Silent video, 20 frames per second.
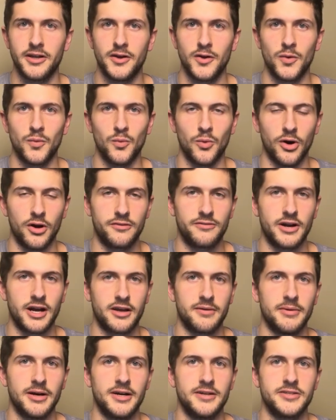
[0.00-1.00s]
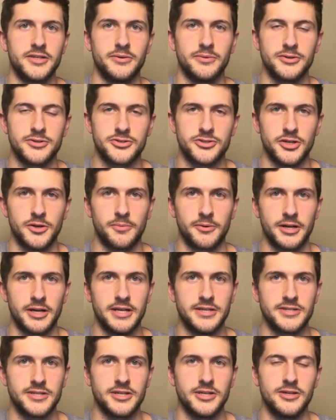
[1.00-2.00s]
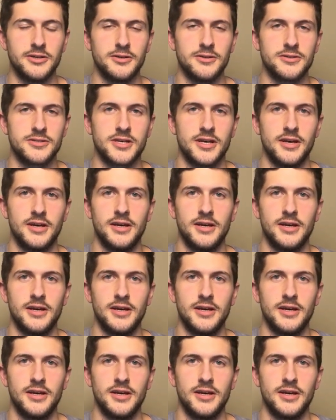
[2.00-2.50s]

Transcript: Would recommend. It was super easy to use,